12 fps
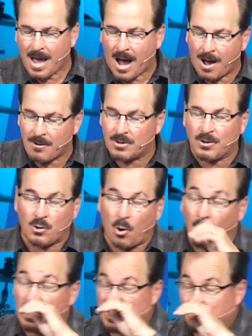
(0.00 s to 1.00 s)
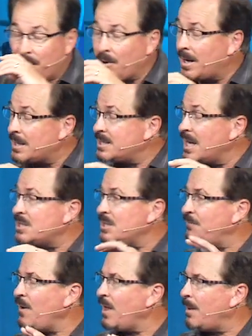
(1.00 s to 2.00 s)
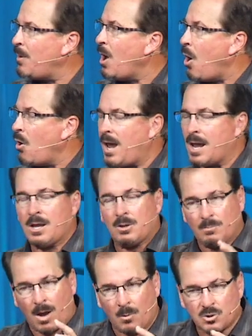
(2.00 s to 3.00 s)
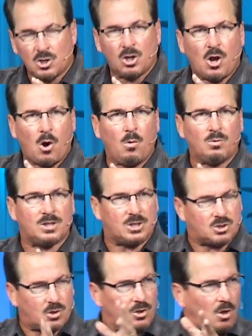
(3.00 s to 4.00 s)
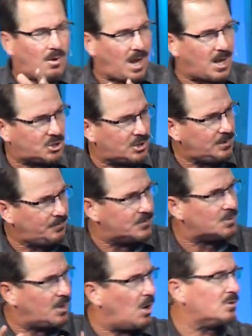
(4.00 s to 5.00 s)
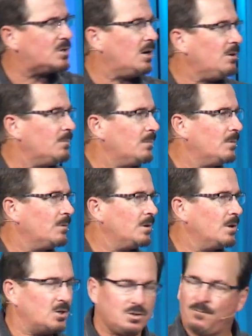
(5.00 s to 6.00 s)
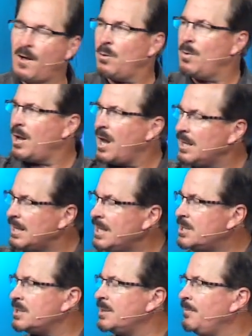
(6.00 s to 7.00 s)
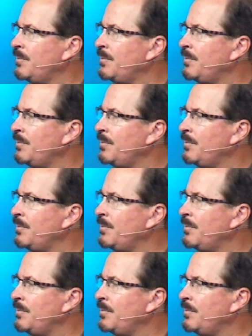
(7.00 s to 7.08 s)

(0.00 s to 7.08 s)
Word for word: uh, the, the Holy Spirit says to Philip, Okay, I want you to go to the certain location. So he goes there because you're following God leads.